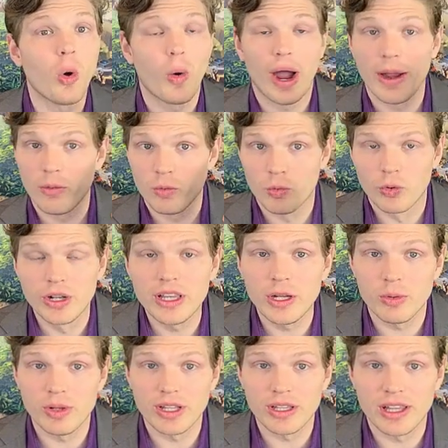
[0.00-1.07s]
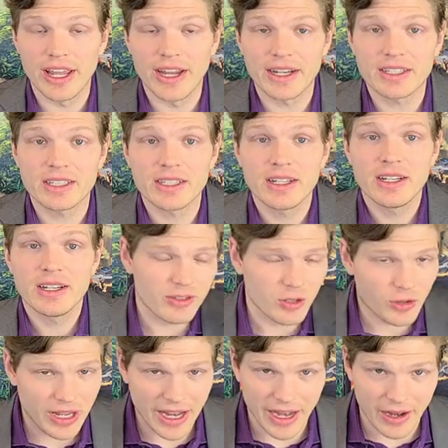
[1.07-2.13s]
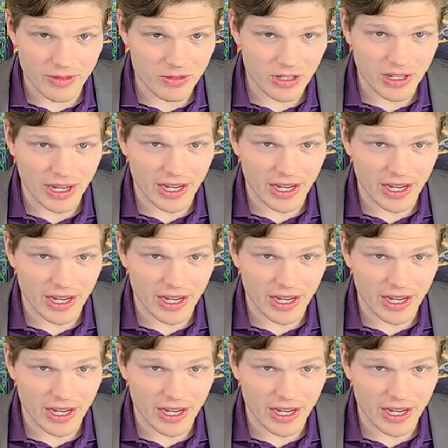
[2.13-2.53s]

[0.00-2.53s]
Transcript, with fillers: Oh, I really liked, okay,